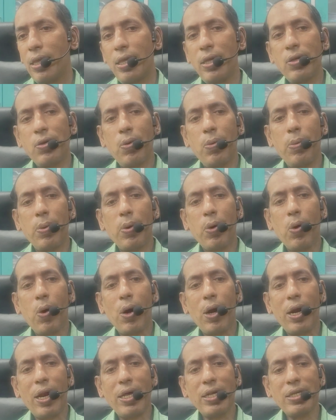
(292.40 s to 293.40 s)
This will be
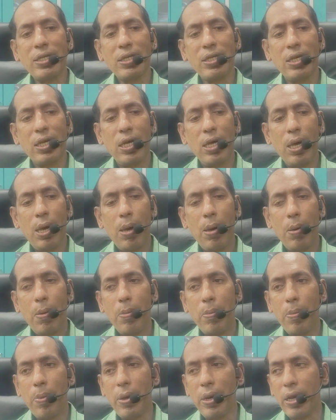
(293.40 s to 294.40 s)
called as
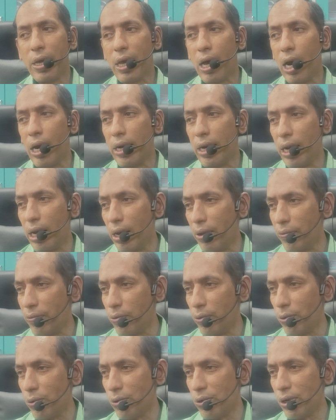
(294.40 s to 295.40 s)
pericardial
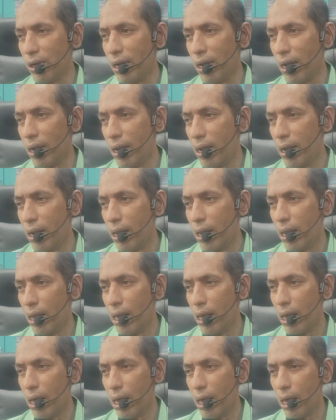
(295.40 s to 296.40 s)
effusion,
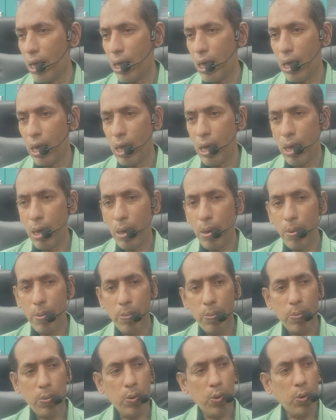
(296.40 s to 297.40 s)

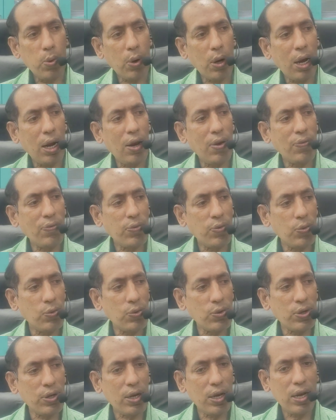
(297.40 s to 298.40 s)
pleural
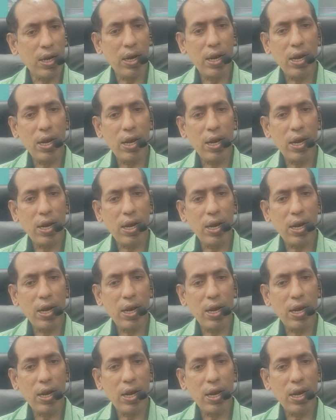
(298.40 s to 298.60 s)
effusion